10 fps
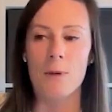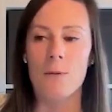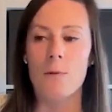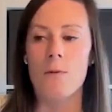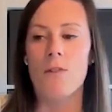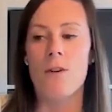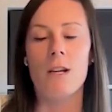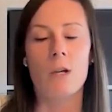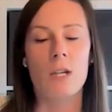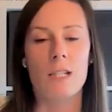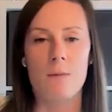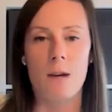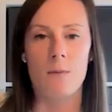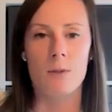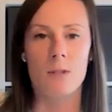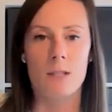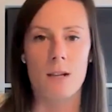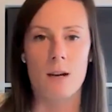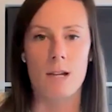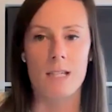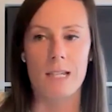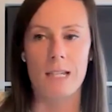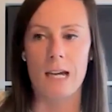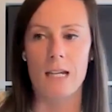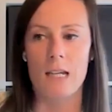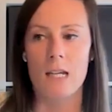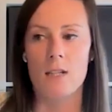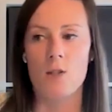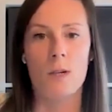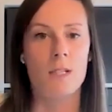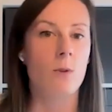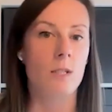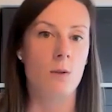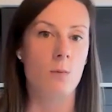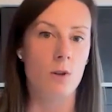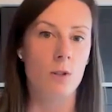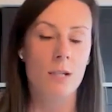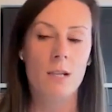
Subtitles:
But we were very lucky to be able to start racing again in 2021.